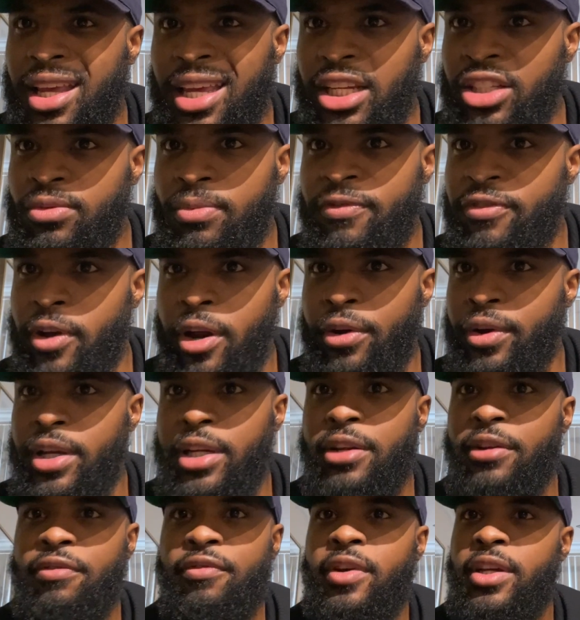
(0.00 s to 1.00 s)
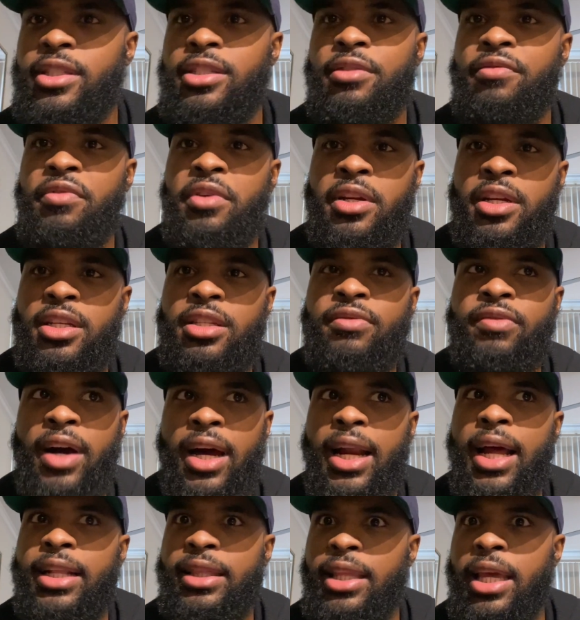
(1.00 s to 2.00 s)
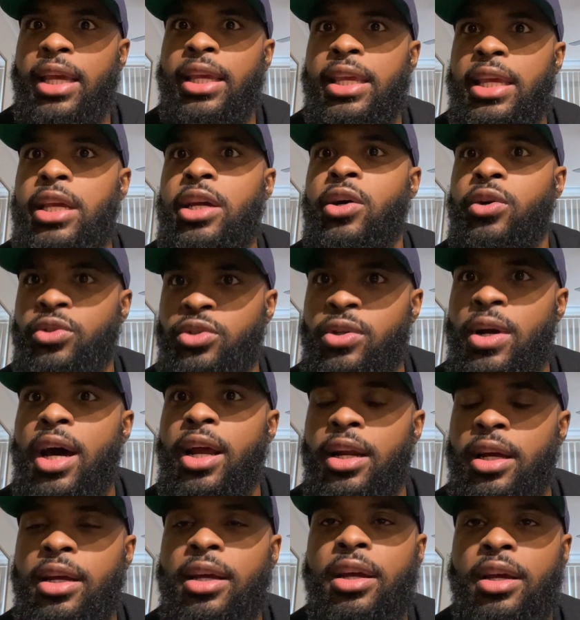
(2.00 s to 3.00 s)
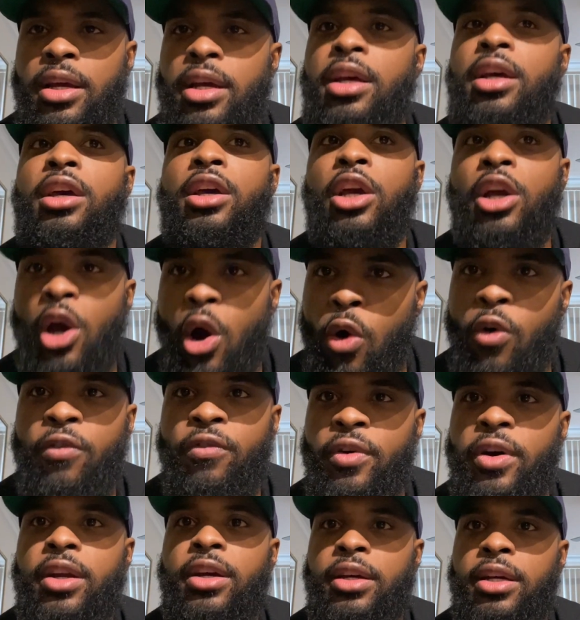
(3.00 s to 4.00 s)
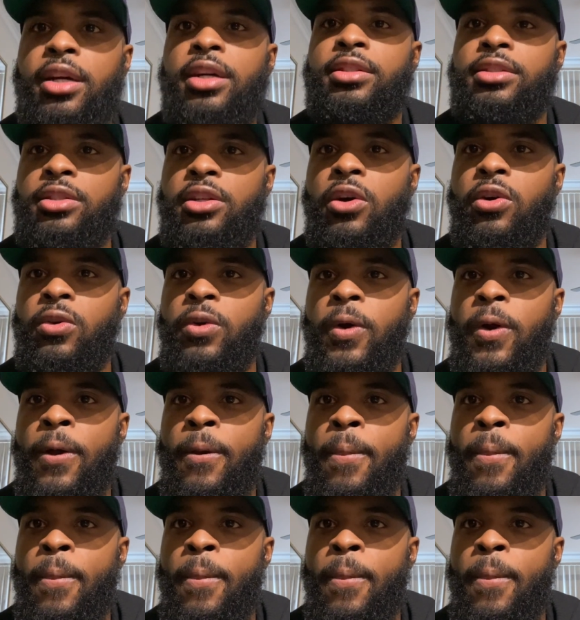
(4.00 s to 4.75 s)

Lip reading: very defensive in this fight. I think he going to try to go for the gusto.